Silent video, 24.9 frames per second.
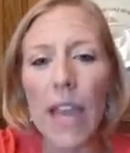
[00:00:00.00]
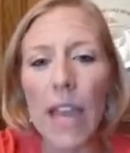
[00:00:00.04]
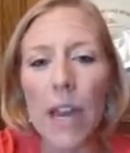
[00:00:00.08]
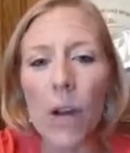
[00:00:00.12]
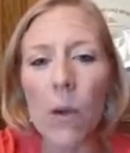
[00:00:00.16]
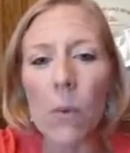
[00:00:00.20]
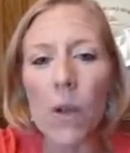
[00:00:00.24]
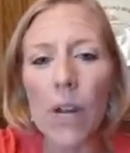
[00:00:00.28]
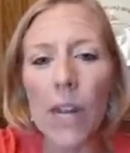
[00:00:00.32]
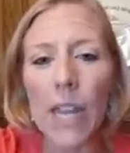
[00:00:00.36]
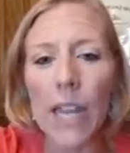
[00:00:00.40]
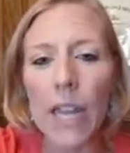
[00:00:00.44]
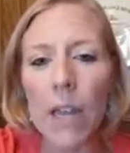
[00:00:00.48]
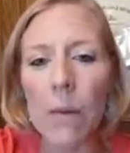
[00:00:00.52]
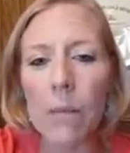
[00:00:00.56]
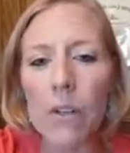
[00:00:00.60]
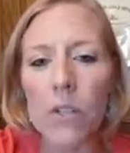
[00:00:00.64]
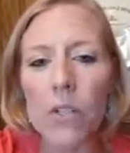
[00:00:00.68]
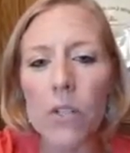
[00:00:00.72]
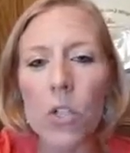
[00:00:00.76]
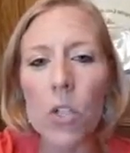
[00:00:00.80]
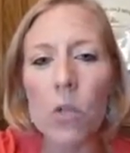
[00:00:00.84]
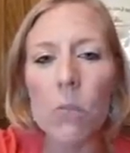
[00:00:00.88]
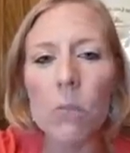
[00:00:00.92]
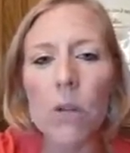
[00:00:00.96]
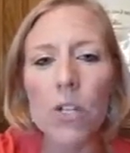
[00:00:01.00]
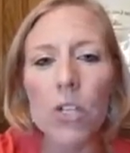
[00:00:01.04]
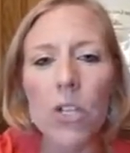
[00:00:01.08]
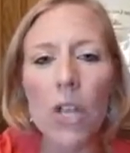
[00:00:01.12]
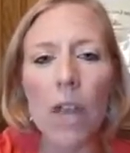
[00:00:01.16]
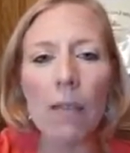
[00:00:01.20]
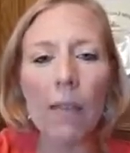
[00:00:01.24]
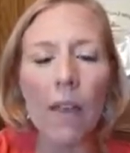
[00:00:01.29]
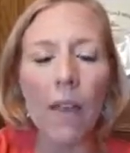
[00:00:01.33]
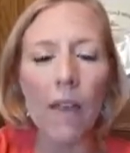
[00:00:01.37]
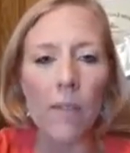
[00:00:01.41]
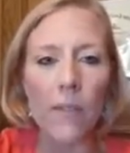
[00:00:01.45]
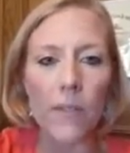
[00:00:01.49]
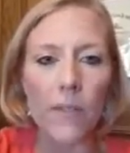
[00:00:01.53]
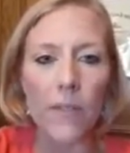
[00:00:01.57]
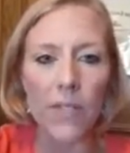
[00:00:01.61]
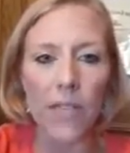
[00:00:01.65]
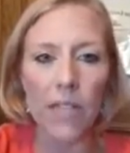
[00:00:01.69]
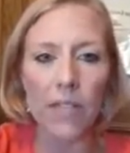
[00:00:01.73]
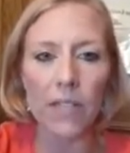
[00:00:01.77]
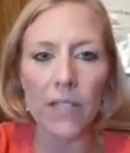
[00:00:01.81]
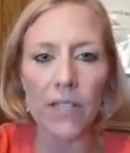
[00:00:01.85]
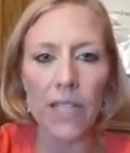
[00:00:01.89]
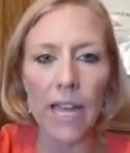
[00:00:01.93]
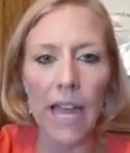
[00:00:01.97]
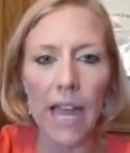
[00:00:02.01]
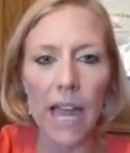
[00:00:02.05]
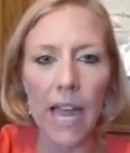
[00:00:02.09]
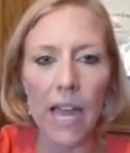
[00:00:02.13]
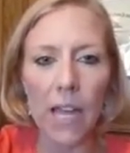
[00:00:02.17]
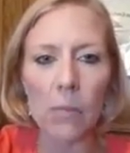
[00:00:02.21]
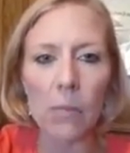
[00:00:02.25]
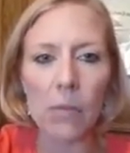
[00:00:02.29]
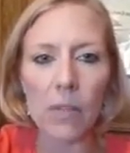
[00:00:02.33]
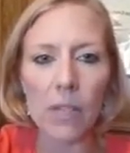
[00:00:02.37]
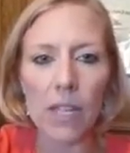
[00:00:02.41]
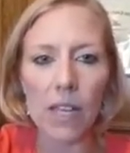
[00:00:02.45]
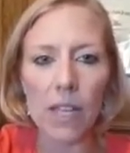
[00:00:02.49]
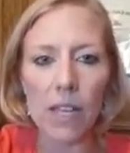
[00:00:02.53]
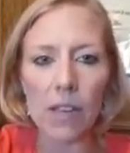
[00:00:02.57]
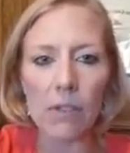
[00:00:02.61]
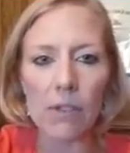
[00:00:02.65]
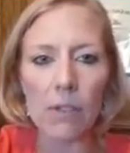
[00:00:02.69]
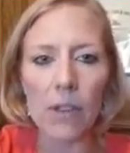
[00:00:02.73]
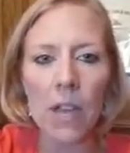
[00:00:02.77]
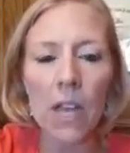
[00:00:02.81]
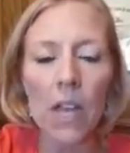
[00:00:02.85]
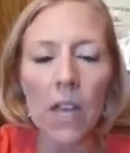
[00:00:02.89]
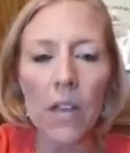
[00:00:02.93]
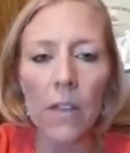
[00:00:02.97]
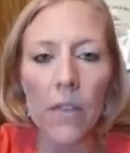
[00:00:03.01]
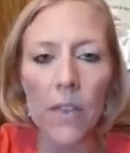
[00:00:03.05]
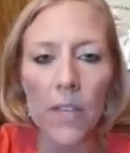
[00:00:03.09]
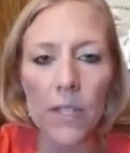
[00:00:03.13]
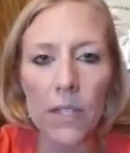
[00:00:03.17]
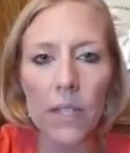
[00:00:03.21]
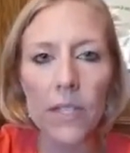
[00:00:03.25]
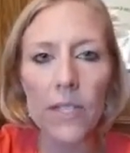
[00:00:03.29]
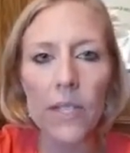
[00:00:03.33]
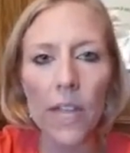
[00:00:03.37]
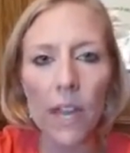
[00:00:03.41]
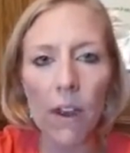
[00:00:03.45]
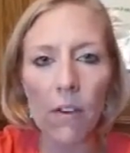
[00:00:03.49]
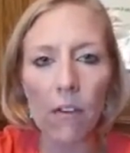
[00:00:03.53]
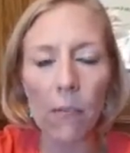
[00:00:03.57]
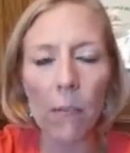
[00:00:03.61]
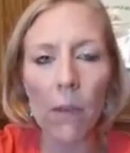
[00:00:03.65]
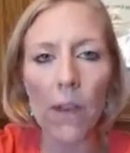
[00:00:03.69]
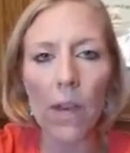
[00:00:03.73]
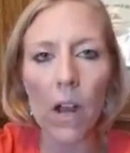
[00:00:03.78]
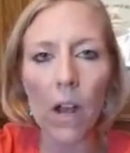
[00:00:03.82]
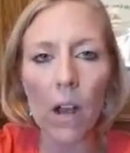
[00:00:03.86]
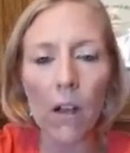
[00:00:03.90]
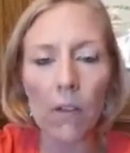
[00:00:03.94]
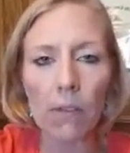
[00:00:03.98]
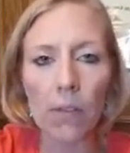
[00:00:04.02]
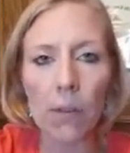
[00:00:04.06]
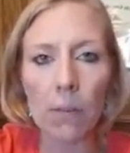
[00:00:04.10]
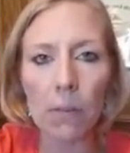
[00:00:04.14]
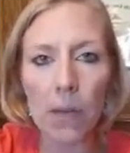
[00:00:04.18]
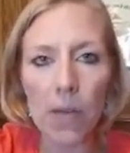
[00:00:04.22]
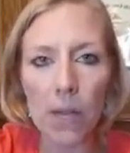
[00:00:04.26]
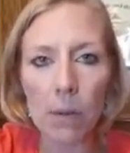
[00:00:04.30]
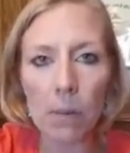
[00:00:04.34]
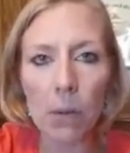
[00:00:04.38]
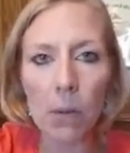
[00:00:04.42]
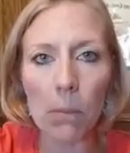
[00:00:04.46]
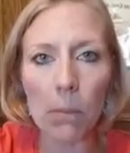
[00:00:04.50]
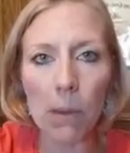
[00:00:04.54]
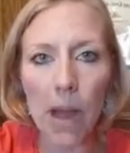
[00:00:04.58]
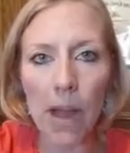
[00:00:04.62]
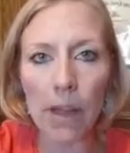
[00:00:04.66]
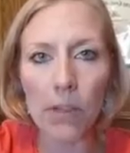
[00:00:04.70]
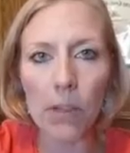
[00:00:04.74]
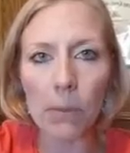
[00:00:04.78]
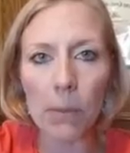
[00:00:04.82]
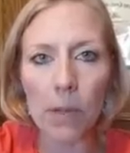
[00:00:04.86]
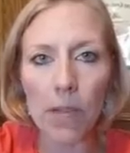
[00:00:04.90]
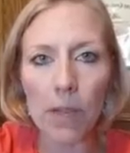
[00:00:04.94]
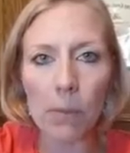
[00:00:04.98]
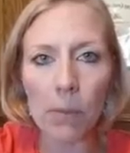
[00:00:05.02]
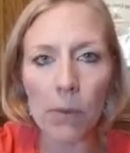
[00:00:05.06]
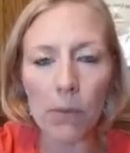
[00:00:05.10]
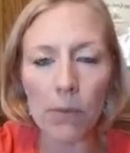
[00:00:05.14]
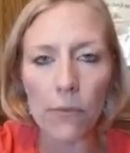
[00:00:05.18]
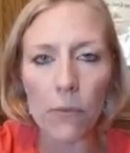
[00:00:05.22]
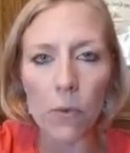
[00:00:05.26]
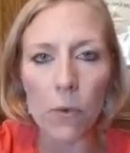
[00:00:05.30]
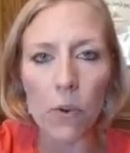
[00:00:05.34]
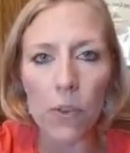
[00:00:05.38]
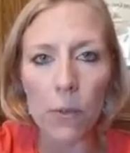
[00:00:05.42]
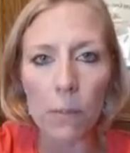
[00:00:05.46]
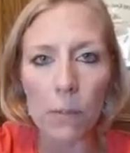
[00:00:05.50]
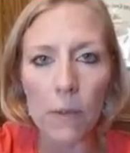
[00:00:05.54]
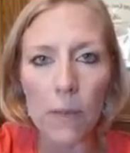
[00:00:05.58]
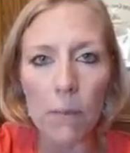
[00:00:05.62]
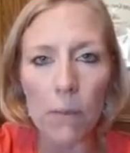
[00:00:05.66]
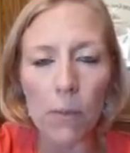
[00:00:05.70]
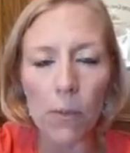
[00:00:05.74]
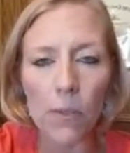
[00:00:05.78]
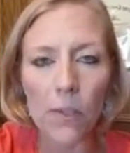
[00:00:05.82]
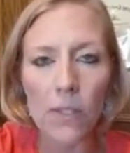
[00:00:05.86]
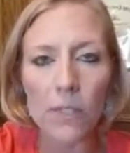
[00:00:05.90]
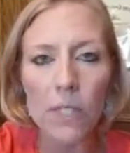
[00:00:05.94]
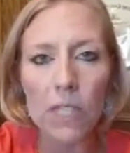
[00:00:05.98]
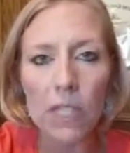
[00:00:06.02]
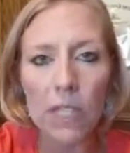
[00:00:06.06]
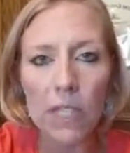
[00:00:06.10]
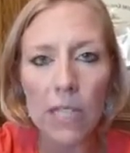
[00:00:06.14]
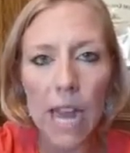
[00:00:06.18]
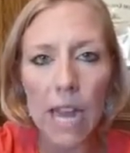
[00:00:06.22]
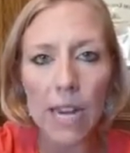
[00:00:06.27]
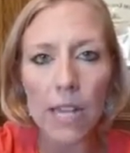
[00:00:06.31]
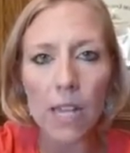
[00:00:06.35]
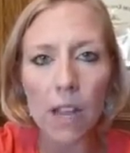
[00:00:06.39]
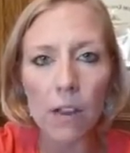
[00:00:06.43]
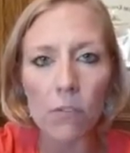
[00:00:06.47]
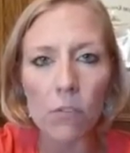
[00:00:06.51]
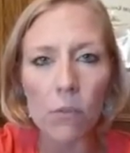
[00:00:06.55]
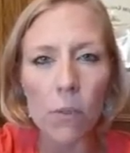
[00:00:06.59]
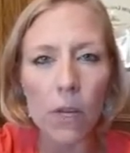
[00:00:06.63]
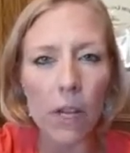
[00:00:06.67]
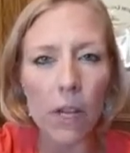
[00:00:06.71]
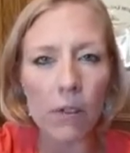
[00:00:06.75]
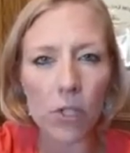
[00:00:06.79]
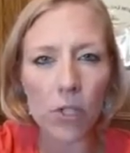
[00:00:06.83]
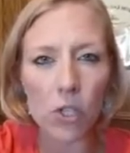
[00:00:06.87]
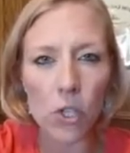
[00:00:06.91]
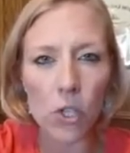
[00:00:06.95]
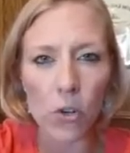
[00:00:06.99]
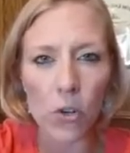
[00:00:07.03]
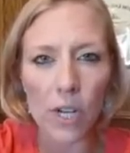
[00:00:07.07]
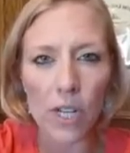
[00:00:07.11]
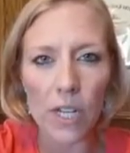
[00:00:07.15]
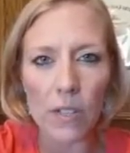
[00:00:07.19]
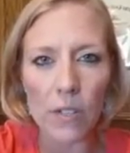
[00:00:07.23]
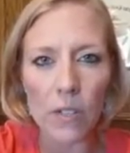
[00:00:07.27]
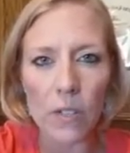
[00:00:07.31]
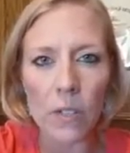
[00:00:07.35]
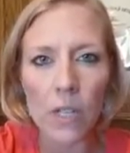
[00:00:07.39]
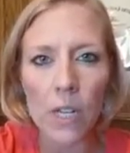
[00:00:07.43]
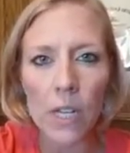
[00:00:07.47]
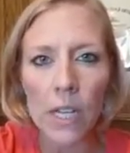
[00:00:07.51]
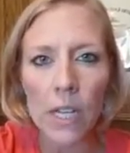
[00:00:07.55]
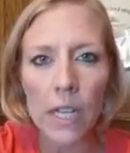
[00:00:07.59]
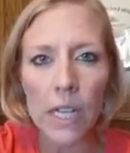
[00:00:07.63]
I don't want to hammer too much on that in the sense that I believe this is a government of the people, by the people, for the people. This is not a government of attorneys.